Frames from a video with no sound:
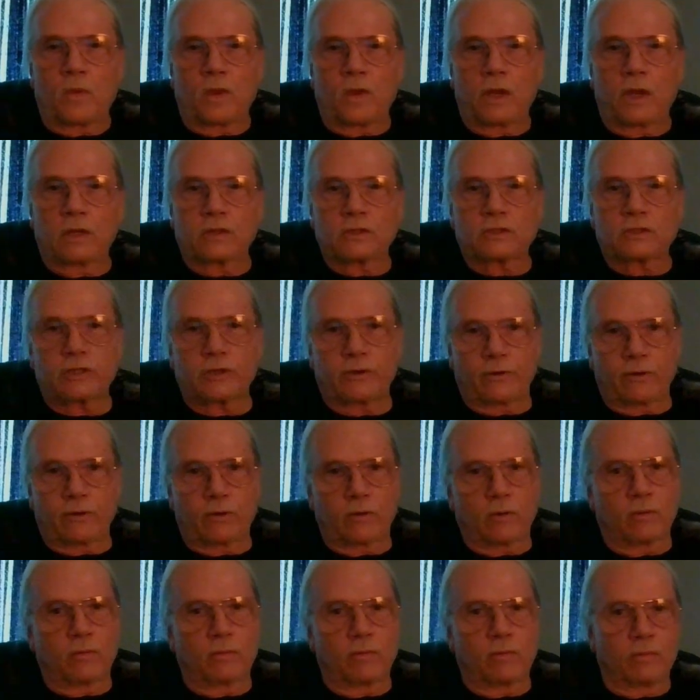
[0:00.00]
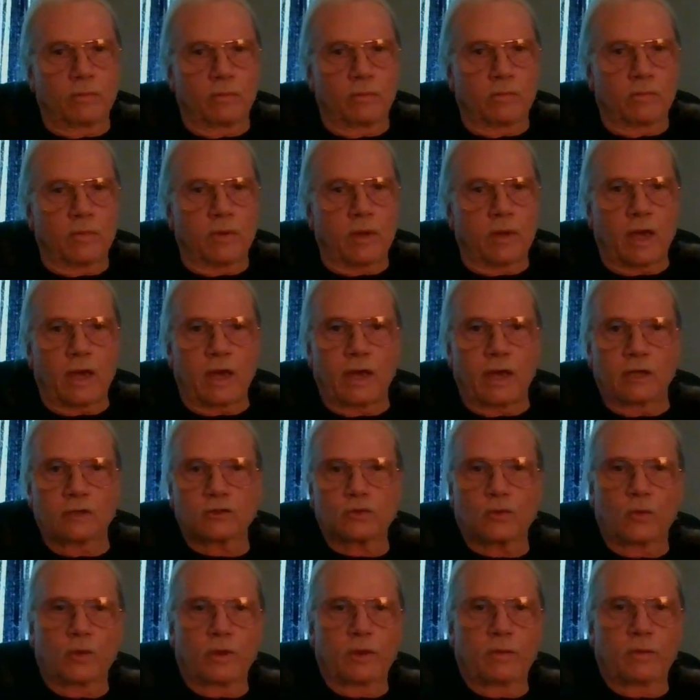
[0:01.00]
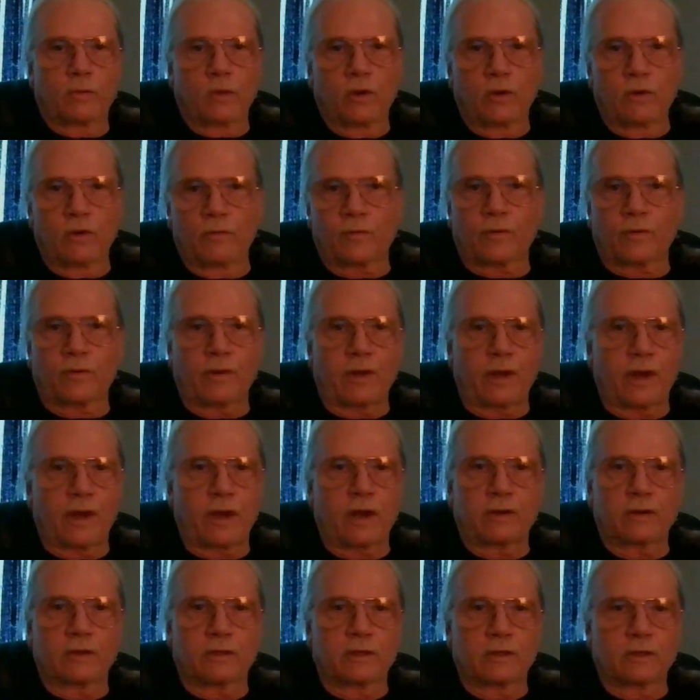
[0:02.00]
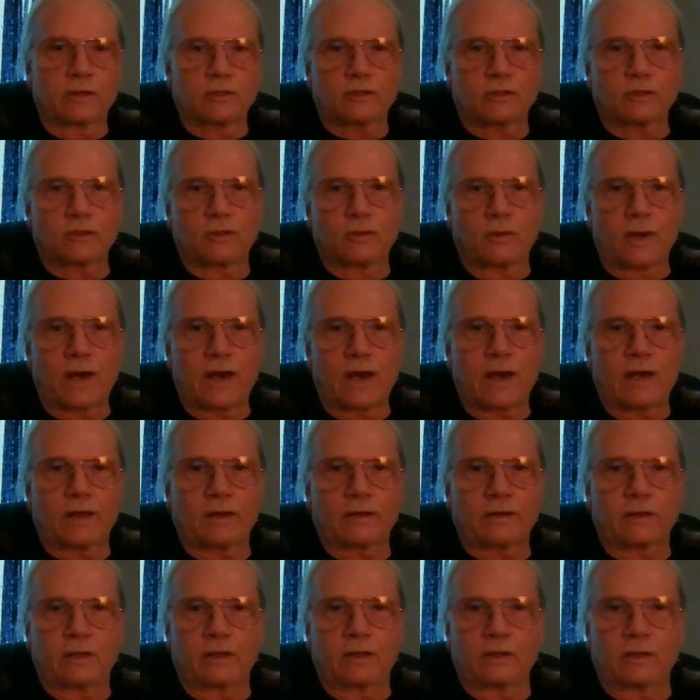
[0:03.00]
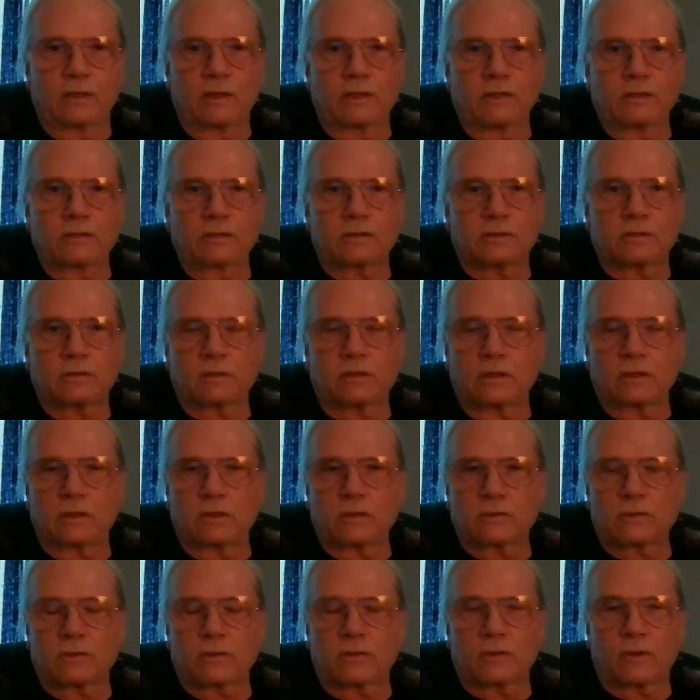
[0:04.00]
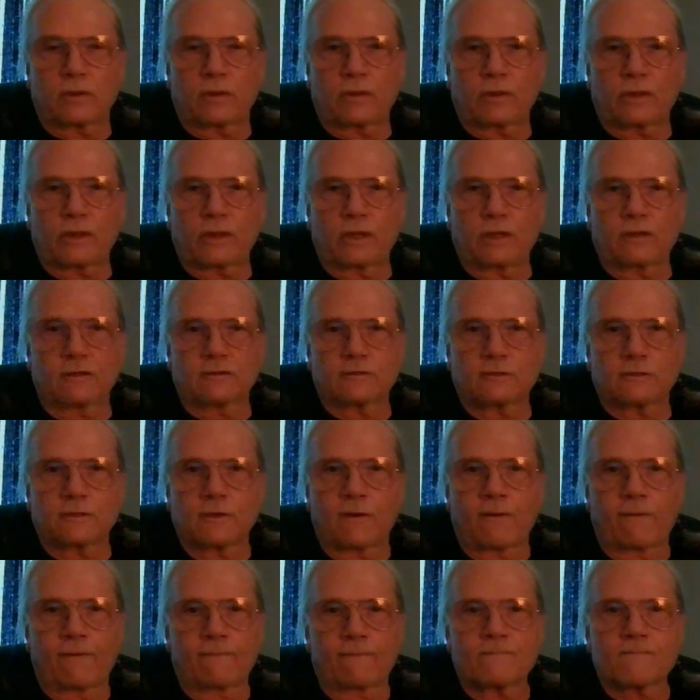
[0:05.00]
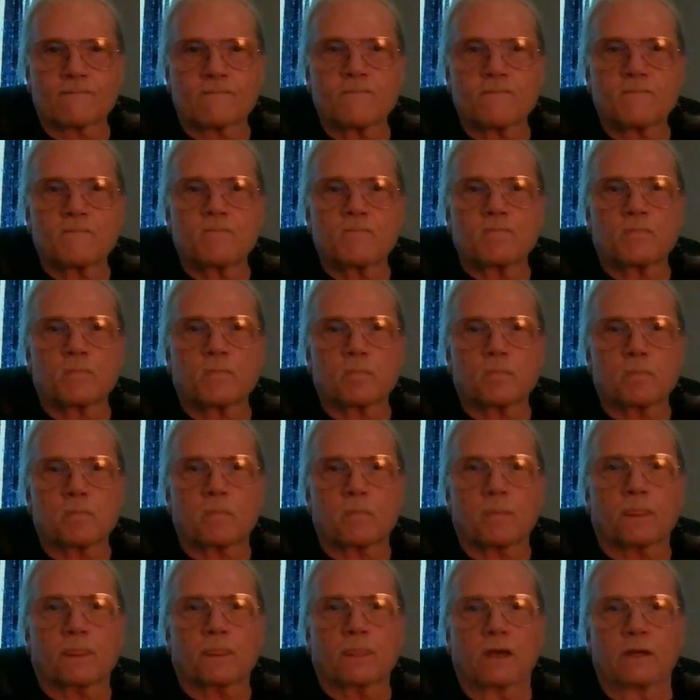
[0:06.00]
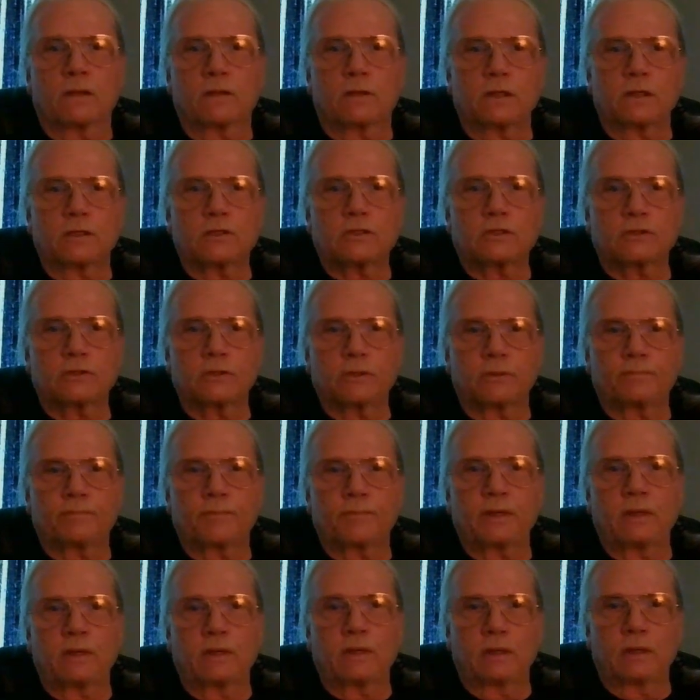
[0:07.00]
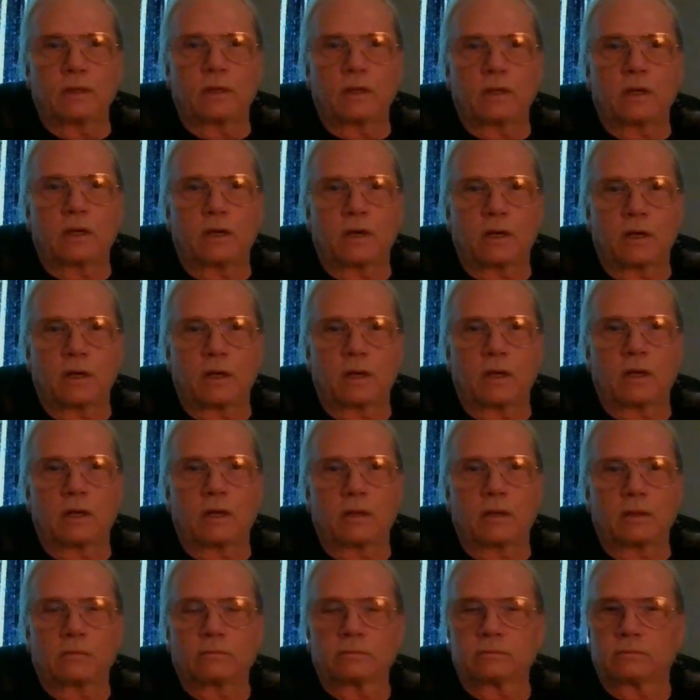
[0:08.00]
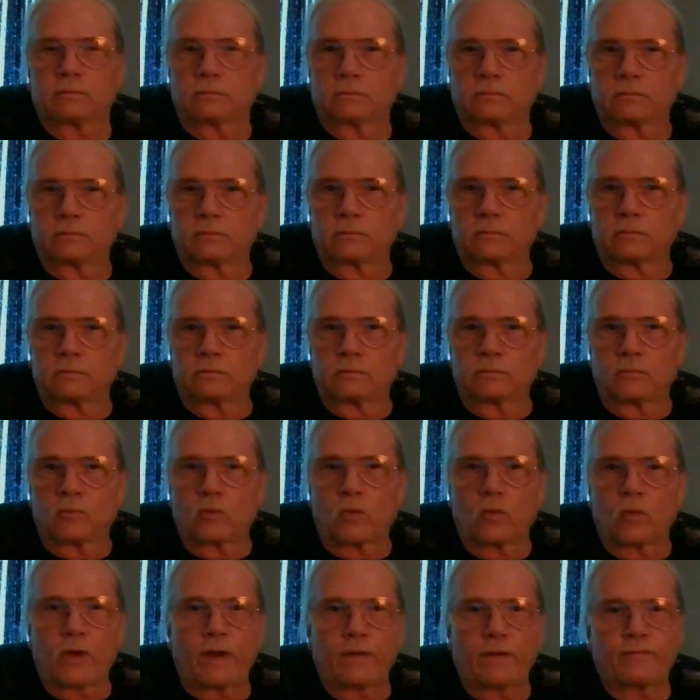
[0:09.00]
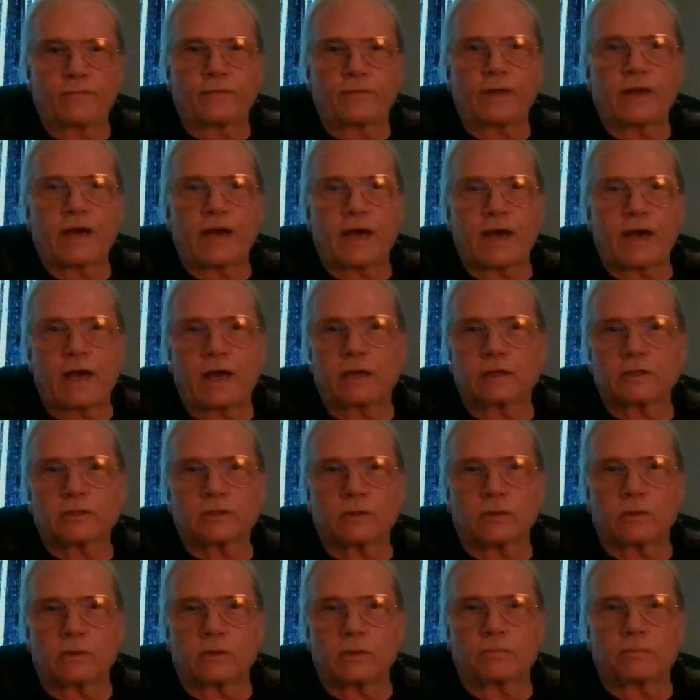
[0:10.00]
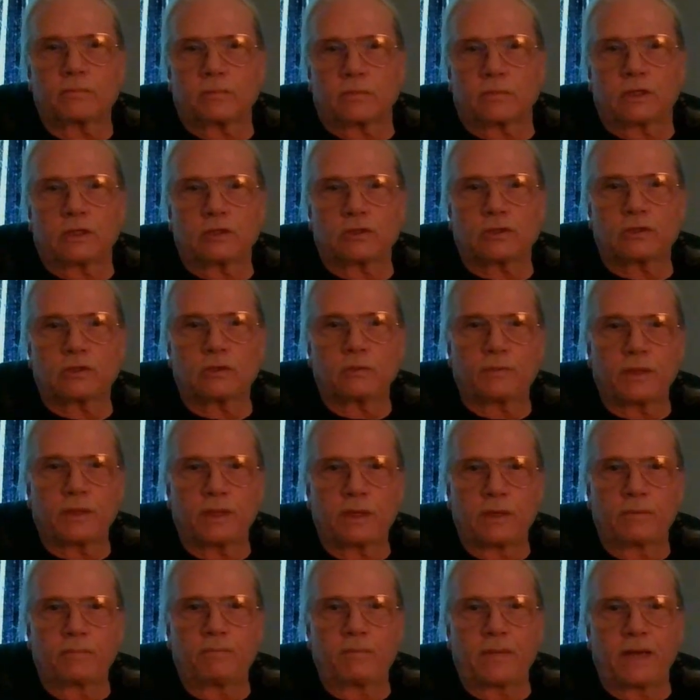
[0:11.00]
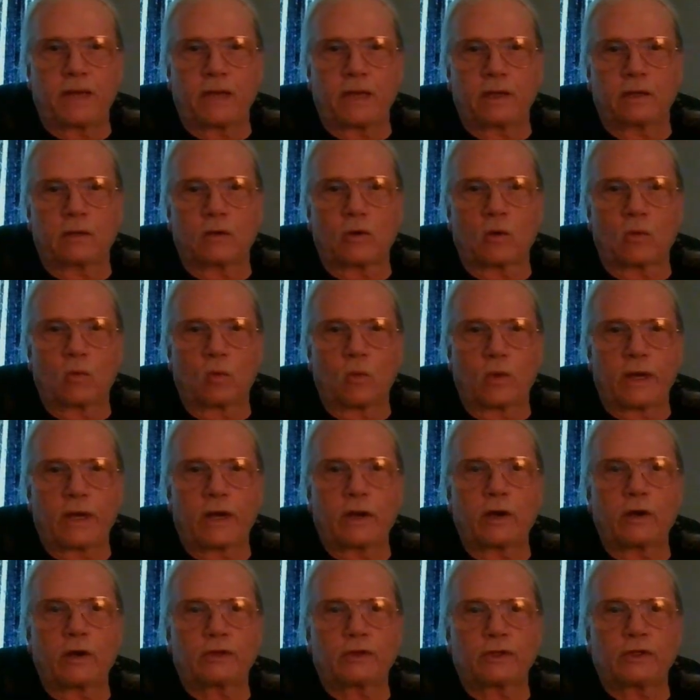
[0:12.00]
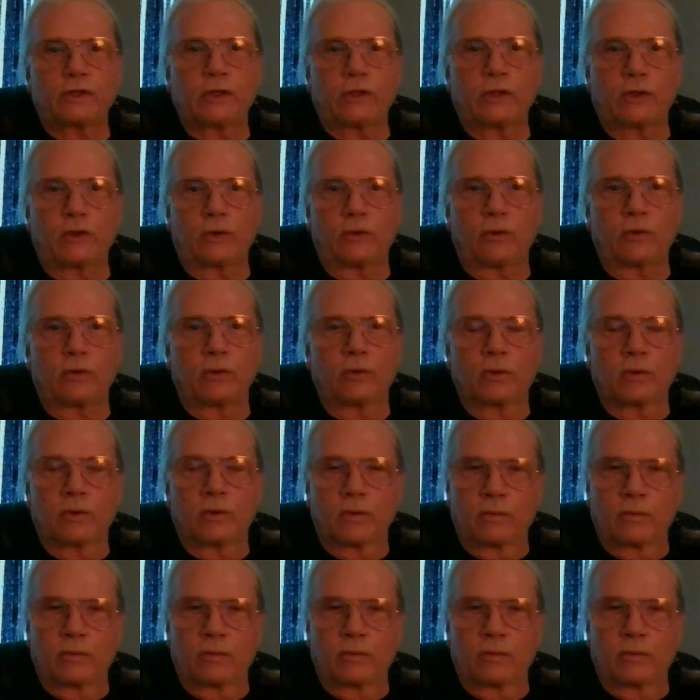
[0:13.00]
and so as we move around in this duality, these these are the things that should be uh, red flags or that, that should be made aware to you